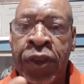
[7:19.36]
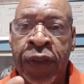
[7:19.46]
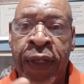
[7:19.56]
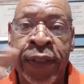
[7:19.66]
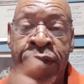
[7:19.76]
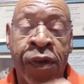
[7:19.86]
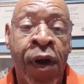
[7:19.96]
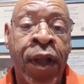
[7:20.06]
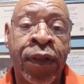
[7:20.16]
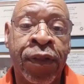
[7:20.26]
going to ask you
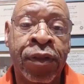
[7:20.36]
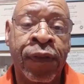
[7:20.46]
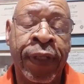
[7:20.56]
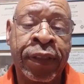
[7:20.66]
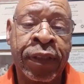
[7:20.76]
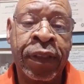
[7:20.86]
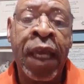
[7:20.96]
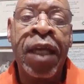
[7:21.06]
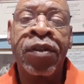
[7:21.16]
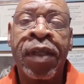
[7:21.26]
all of those questions.
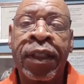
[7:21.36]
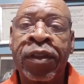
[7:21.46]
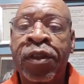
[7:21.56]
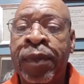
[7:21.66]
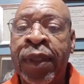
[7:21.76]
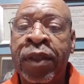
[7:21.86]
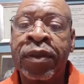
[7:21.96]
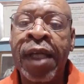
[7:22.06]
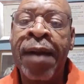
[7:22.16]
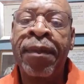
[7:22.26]
So I need you to be on
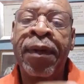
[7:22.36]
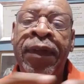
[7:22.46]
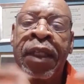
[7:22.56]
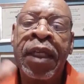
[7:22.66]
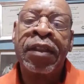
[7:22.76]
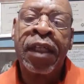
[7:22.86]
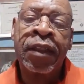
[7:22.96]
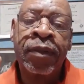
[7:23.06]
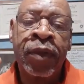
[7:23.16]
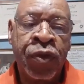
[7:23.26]
top of it. Tell
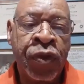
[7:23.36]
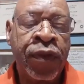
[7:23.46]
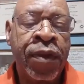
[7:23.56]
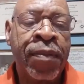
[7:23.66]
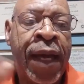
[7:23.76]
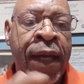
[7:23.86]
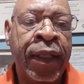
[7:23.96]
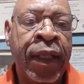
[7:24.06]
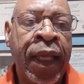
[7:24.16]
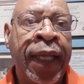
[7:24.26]
them the truth about
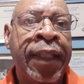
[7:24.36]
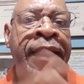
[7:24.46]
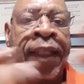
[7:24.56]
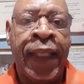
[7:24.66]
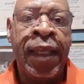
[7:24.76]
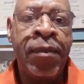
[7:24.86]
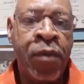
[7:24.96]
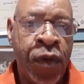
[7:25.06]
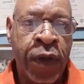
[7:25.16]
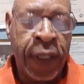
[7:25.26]
it, and then eat
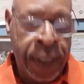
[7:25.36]
more